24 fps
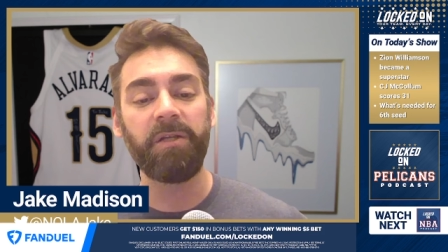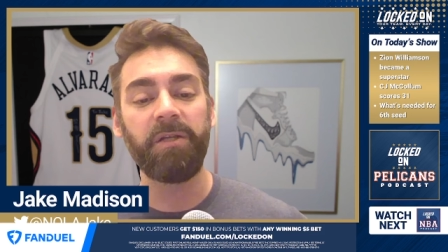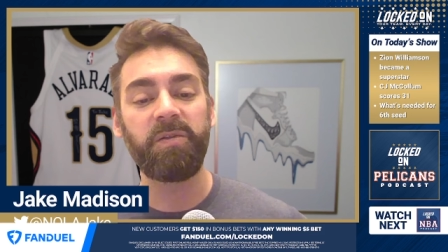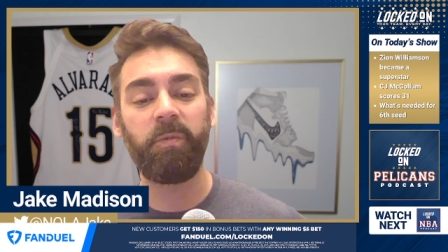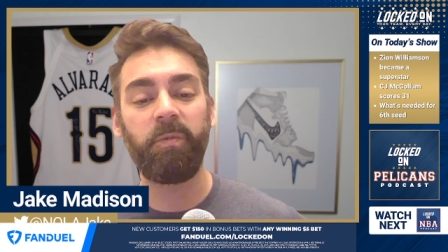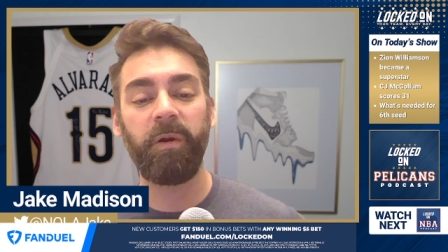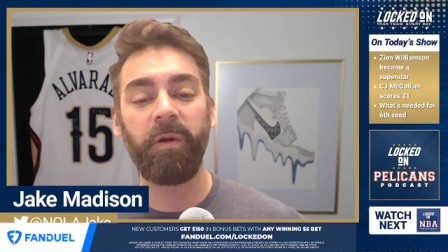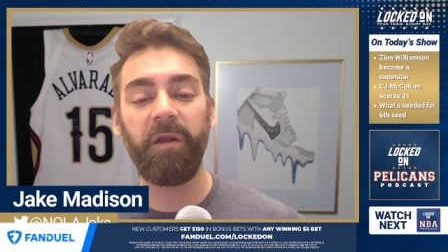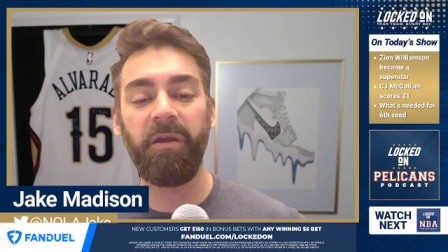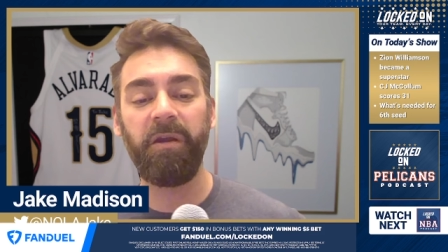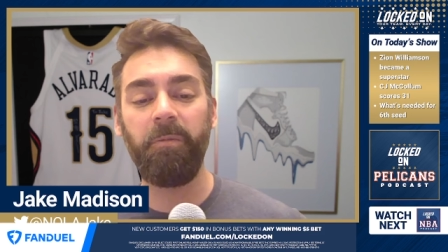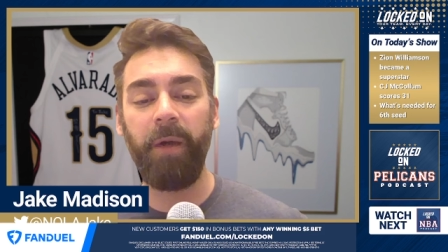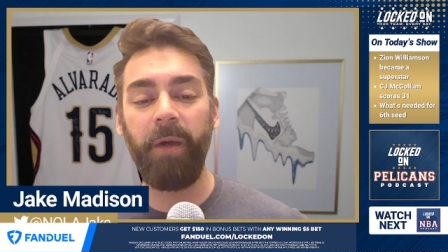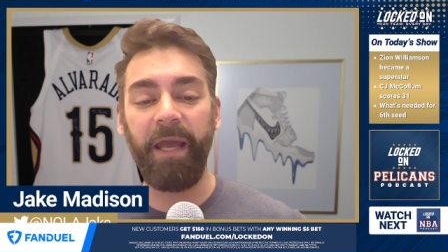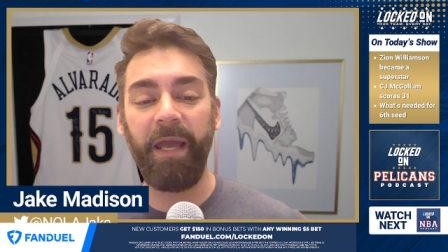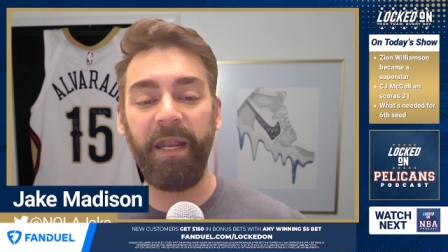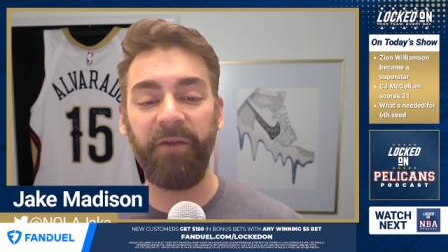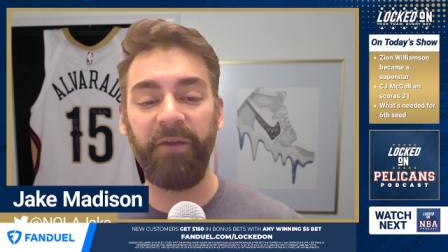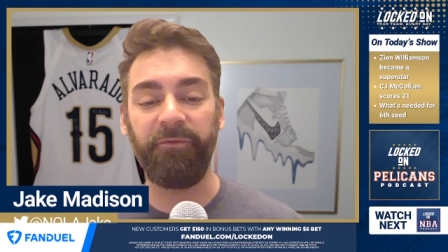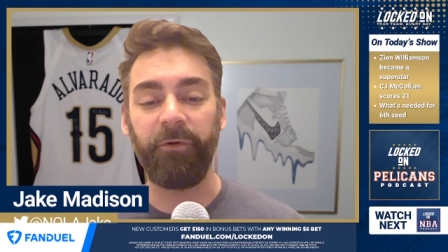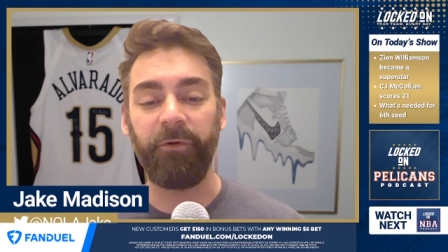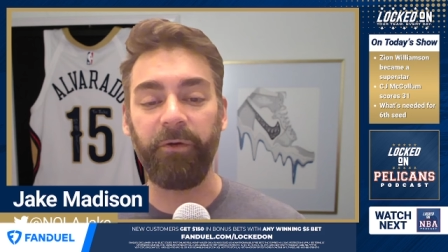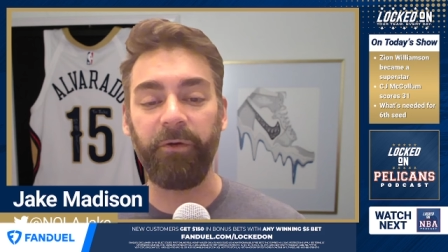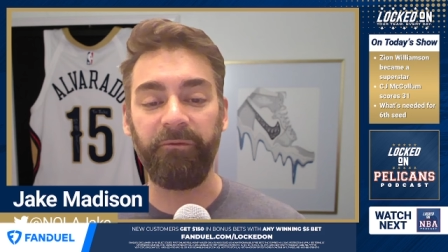So what are you
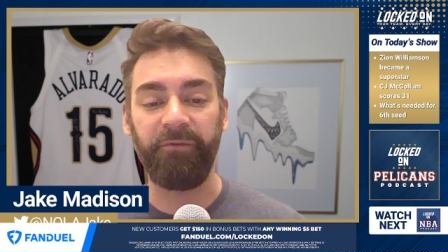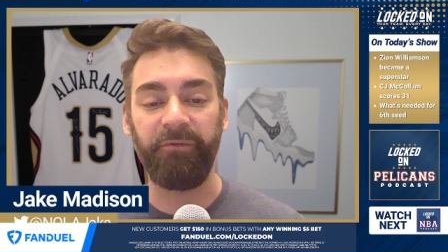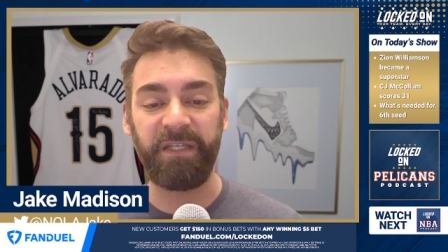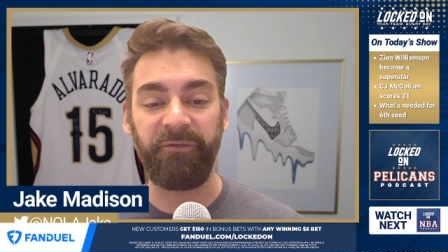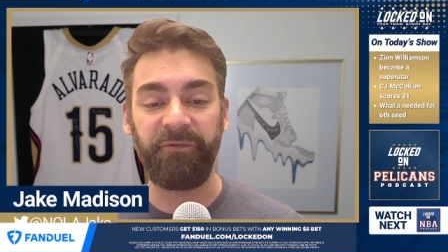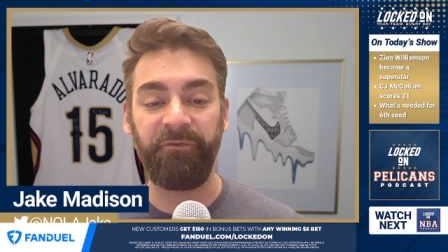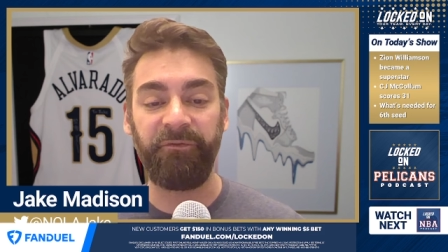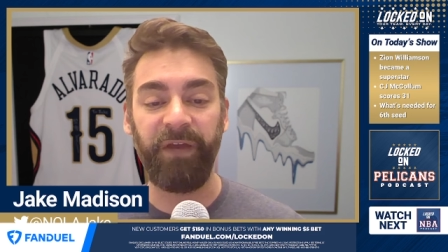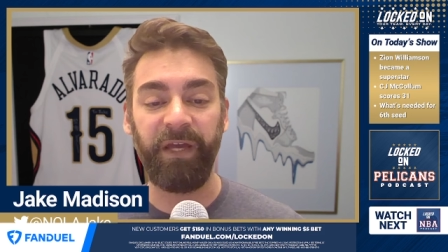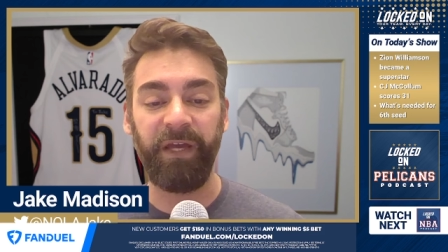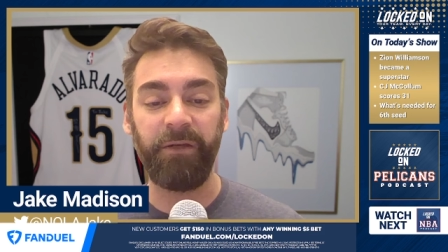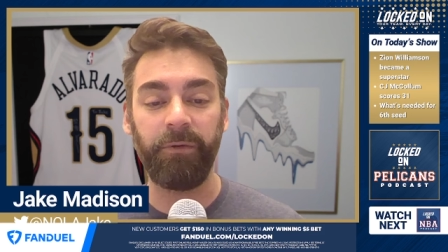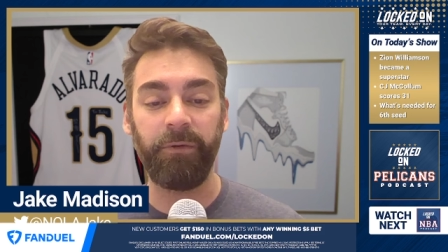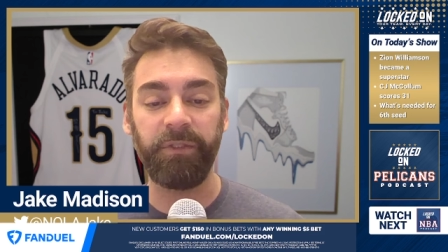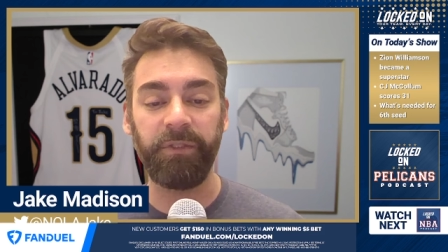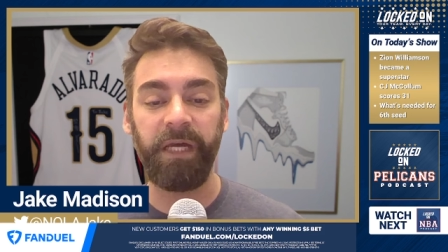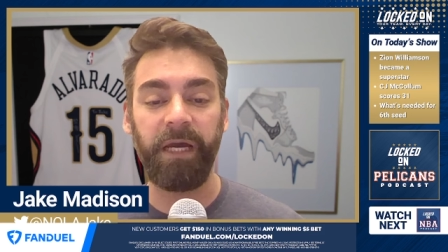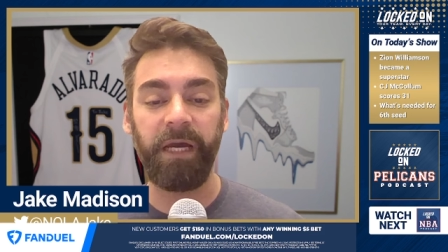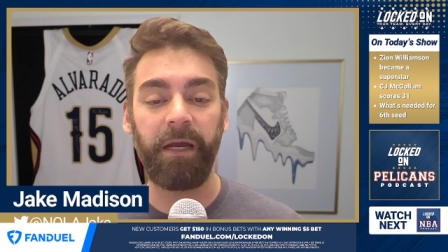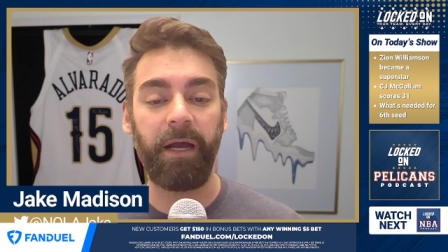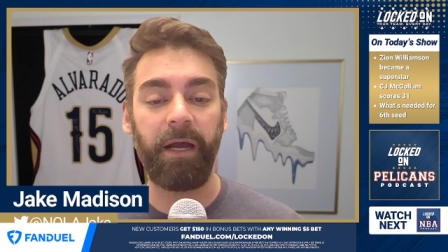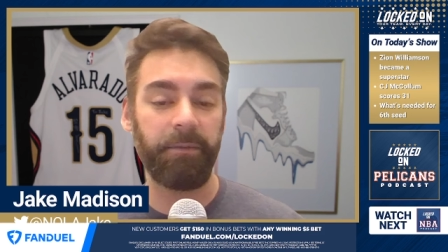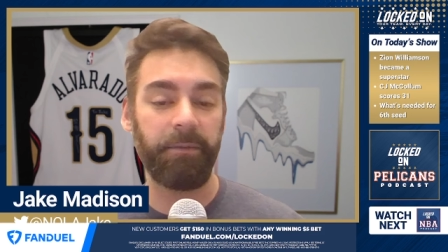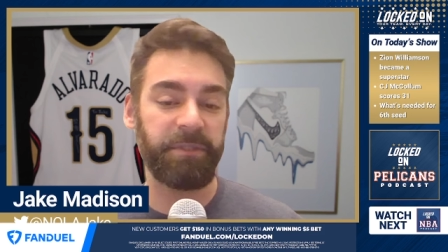waiting for? Visit
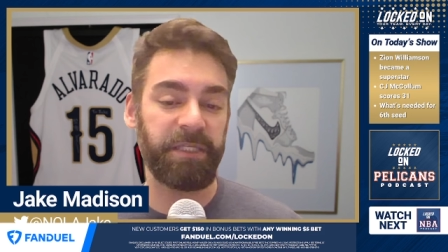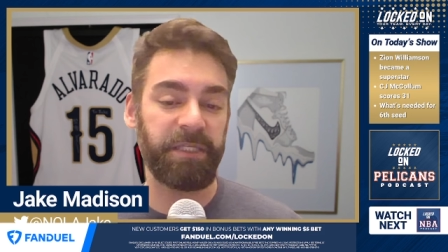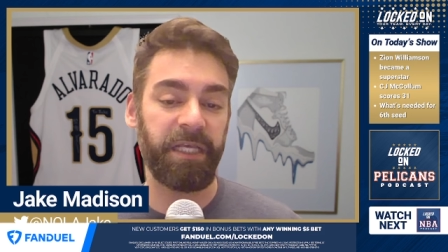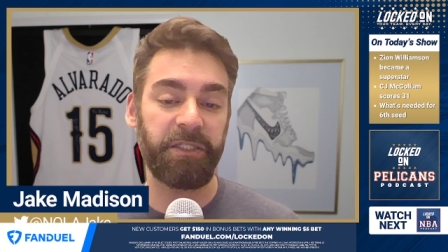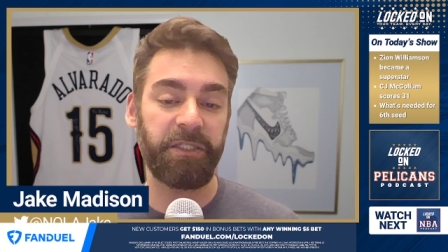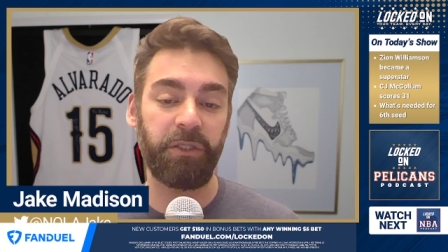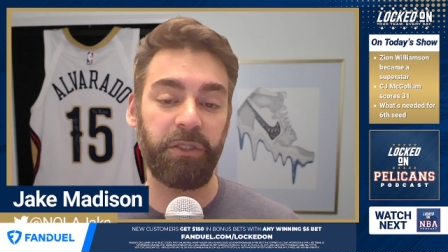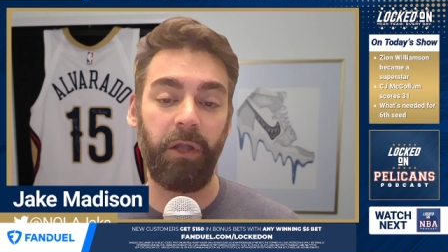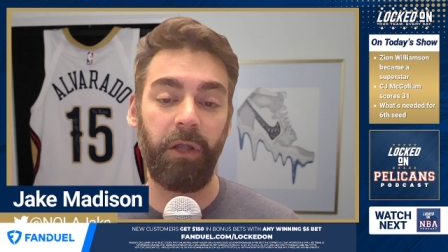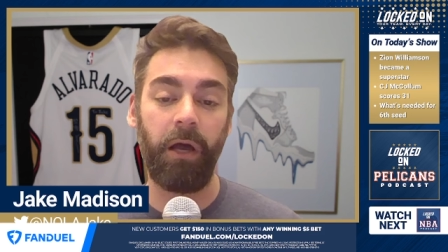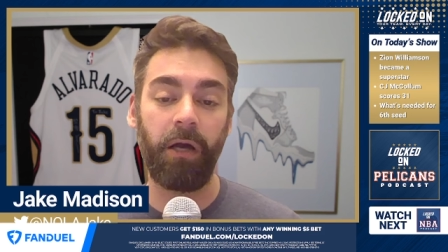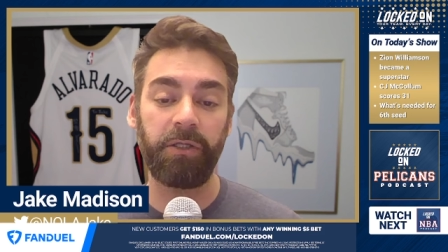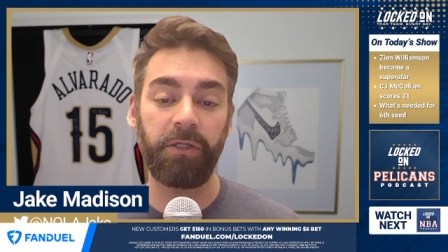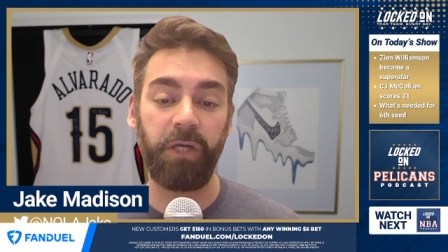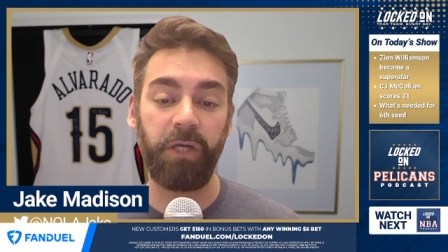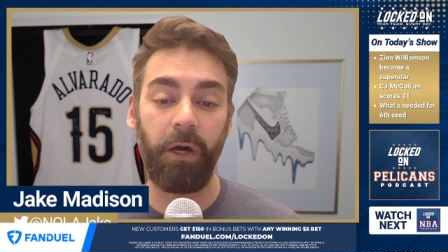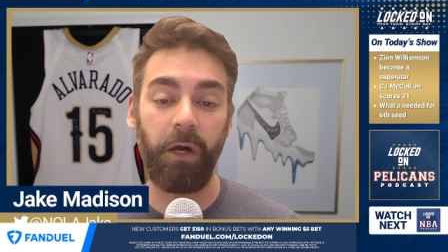FanDuel.com slash locked